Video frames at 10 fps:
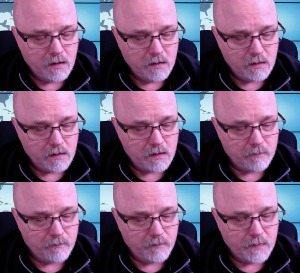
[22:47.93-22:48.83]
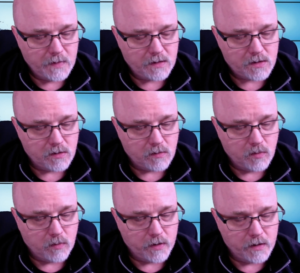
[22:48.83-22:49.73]
Okay. So
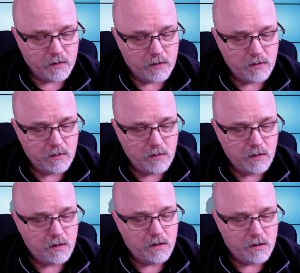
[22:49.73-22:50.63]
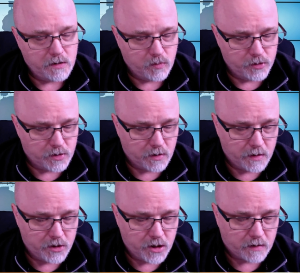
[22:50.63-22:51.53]
what we're going to do is we're just going to
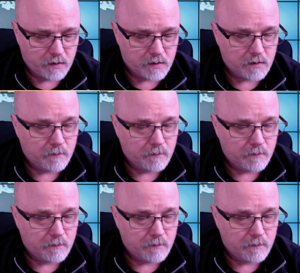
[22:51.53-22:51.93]
eject this.